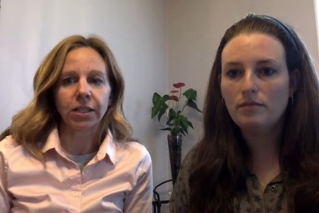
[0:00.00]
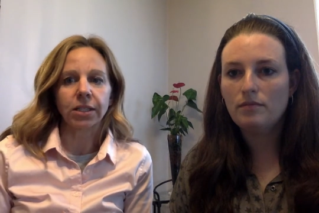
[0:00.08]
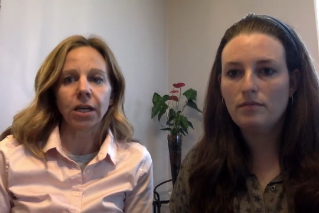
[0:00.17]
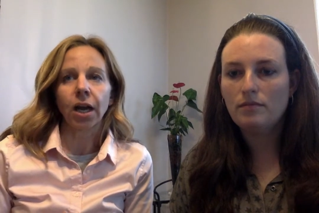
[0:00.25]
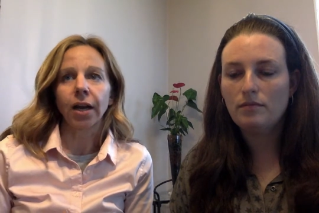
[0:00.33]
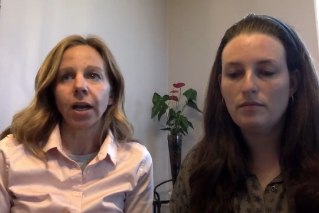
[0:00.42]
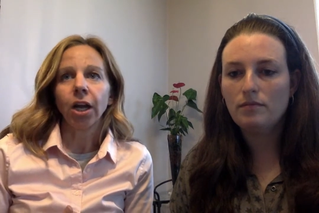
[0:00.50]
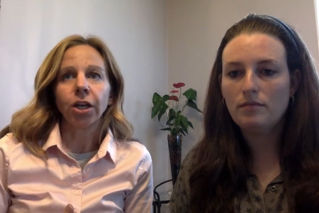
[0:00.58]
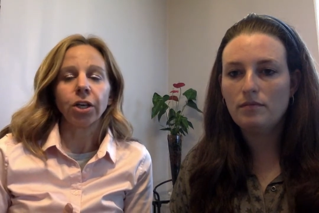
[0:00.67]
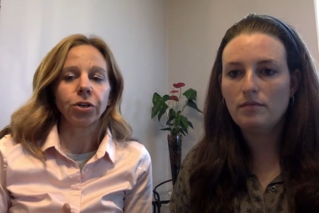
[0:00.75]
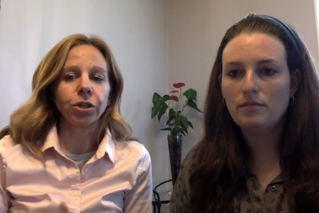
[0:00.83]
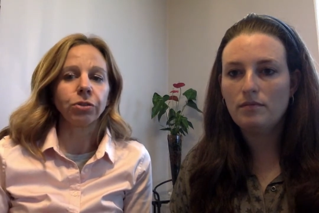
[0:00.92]
Speaker 1: It's not,
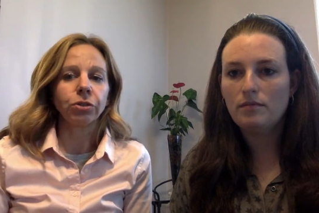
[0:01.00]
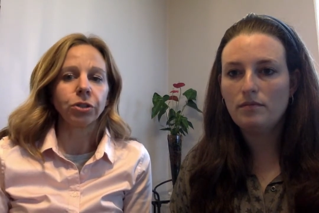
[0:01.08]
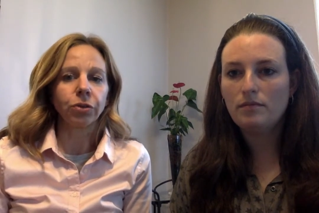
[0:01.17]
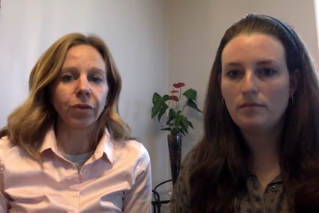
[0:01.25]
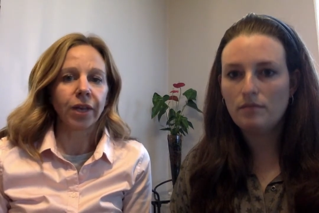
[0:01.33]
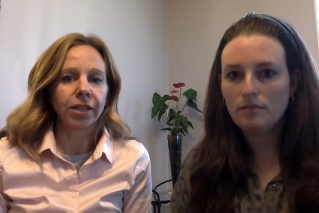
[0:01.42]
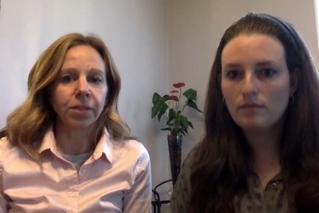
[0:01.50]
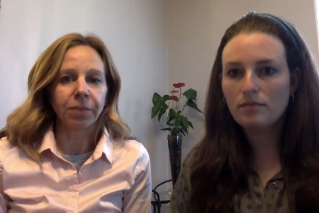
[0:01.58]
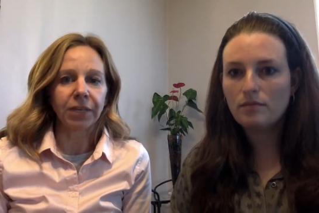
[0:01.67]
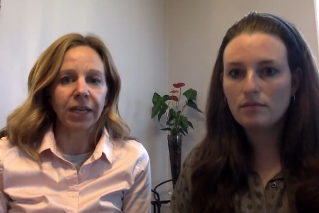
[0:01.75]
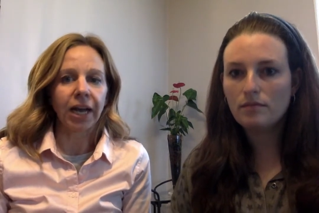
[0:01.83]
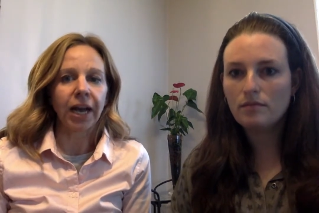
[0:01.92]
you know, you do this
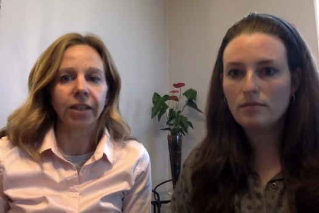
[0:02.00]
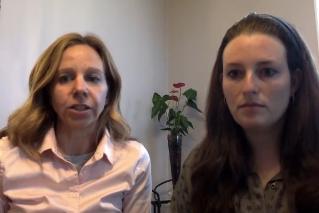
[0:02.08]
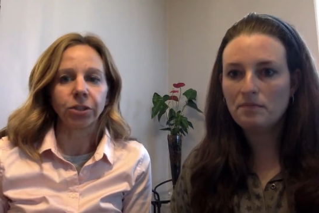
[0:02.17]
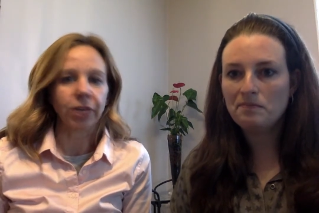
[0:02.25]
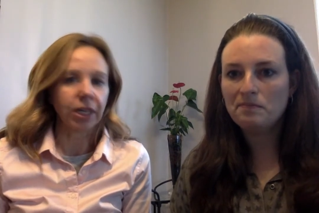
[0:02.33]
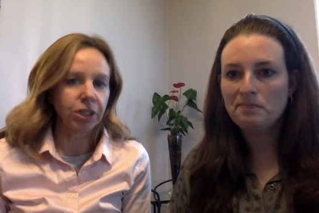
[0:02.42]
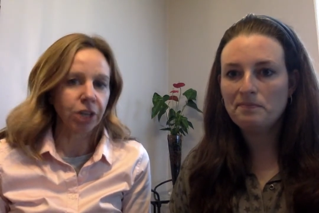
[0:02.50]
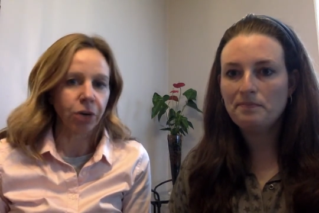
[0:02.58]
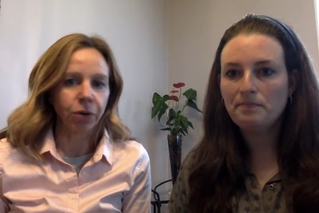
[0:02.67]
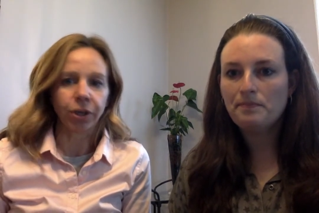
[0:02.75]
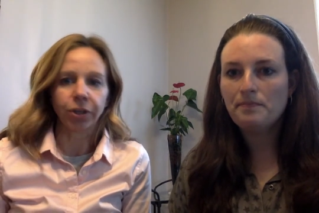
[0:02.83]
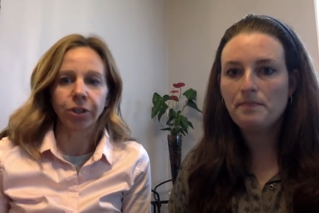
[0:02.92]
because you get a
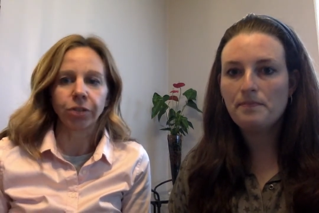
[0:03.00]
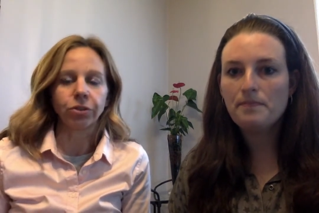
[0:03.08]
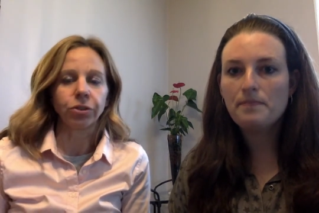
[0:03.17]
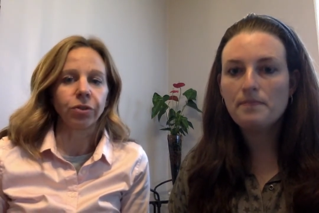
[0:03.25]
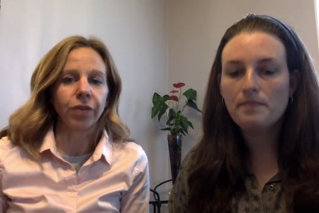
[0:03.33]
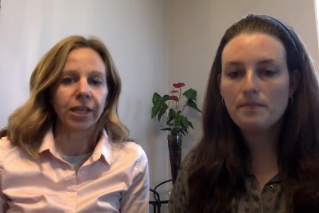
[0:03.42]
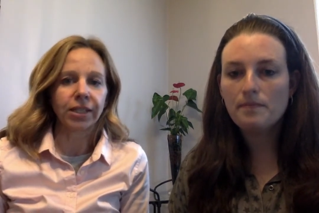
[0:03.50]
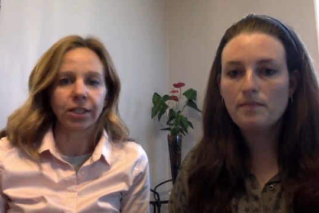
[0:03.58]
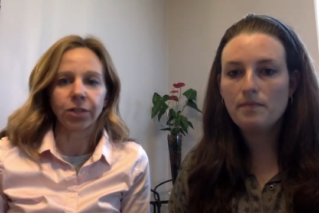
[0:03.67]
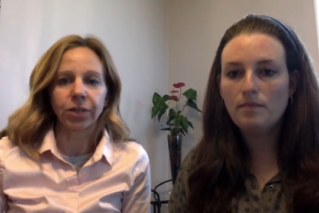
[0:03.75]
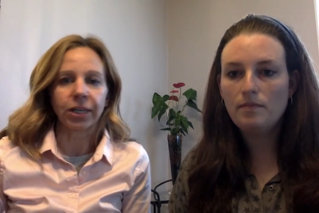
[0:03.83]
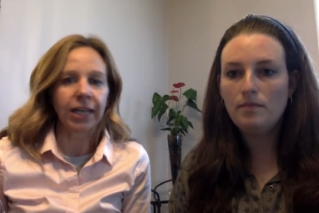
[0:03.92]
token, or you do this
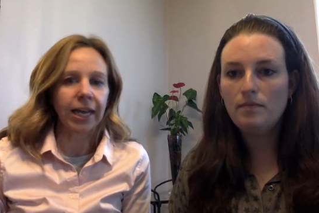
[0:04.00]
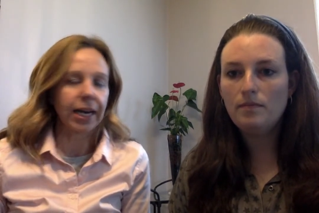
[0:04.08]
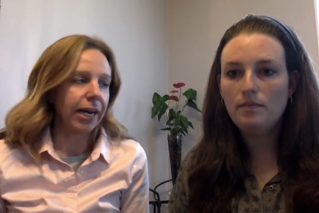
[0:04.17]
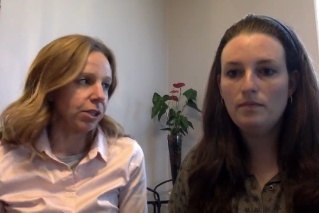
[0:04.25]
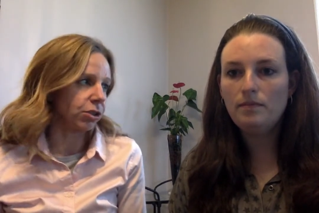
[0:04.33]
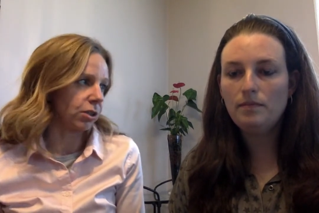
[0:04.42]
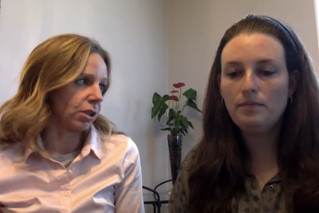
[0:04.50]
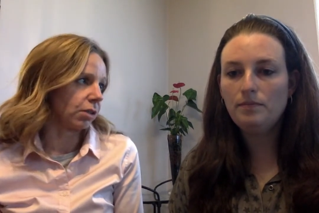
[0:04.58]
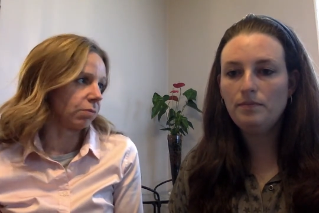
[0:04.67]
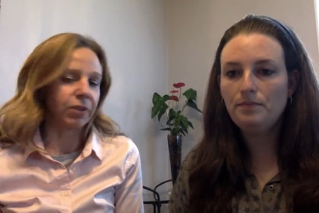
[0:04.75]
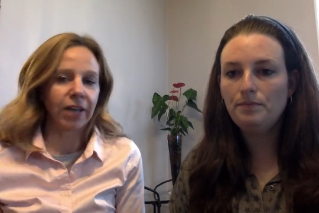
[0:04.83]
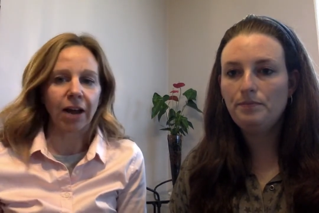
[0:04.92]
and you can get an
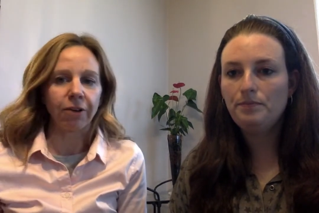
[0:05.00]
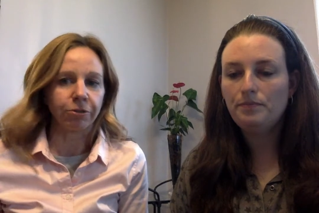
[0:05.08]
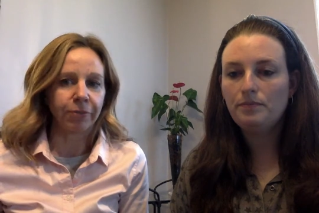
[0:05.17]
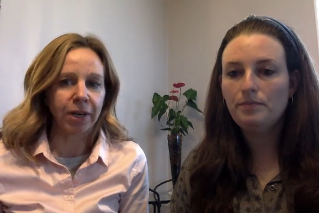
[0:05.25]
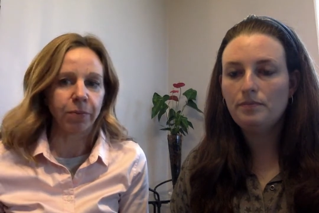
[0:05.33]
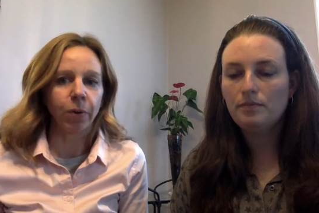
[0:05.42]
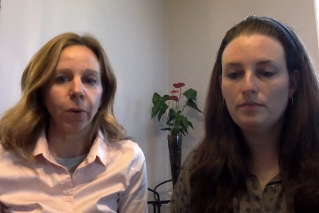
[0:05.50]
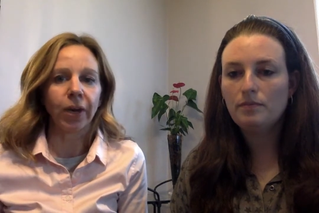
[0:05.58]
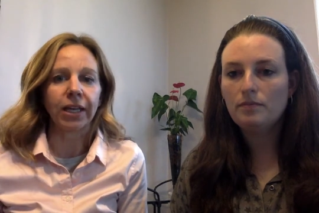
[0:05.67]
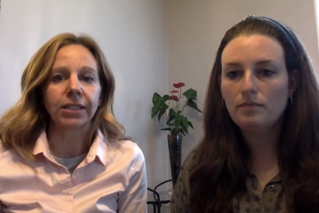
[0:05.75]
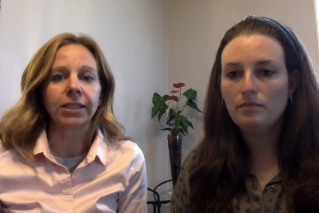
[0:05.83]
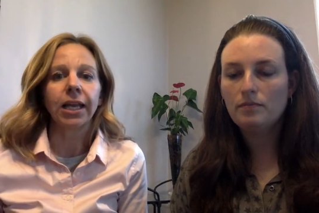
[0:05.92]
extra however many
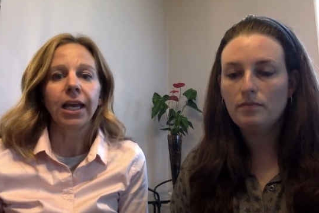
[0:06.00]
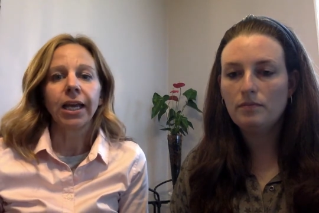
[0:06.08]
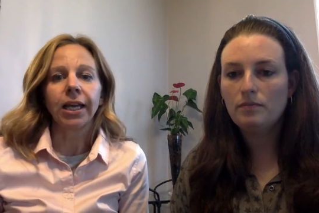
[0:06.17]
points.